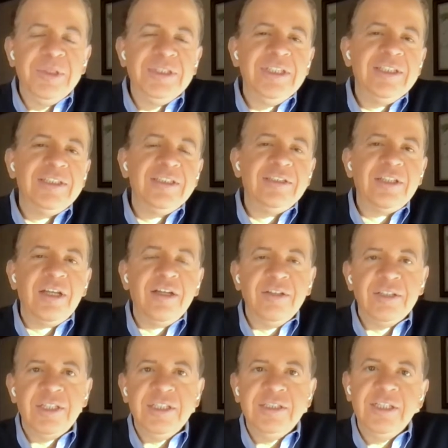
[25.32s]
Businesses
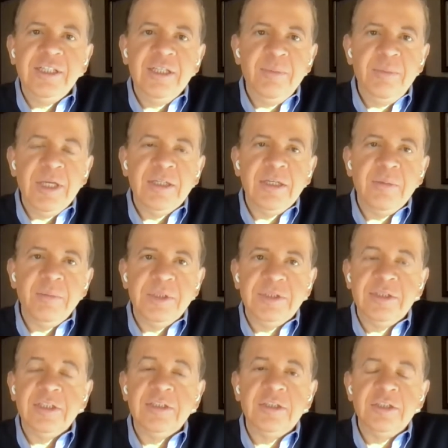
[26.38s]
are increasingly
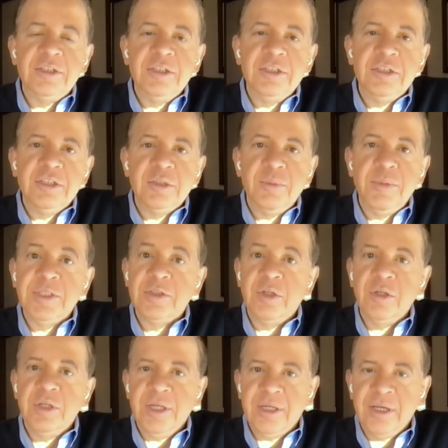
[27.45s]
making business decisions
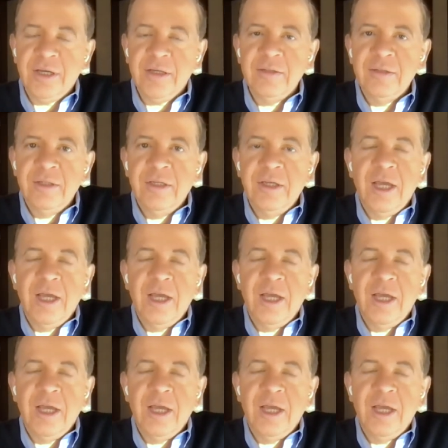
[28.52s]
based on data.